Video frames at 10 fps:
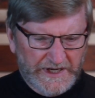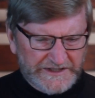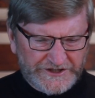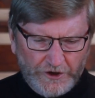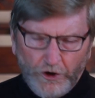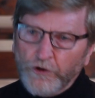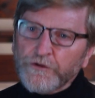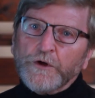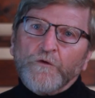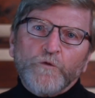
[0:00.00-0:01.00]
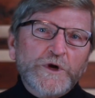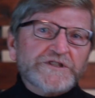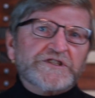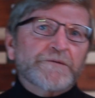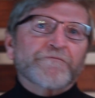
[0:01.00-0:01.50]
And so the
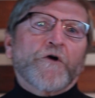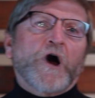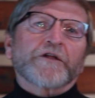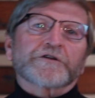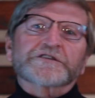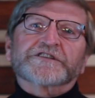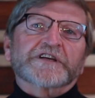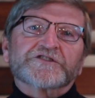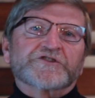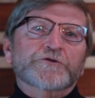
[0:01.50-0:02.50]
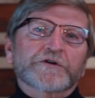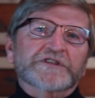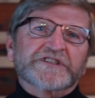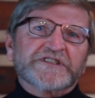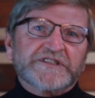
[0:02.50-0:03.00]
wisdom father says to
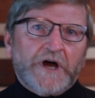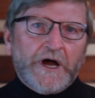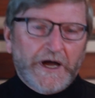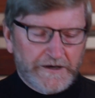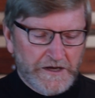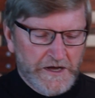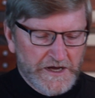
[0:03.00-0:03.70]
his son,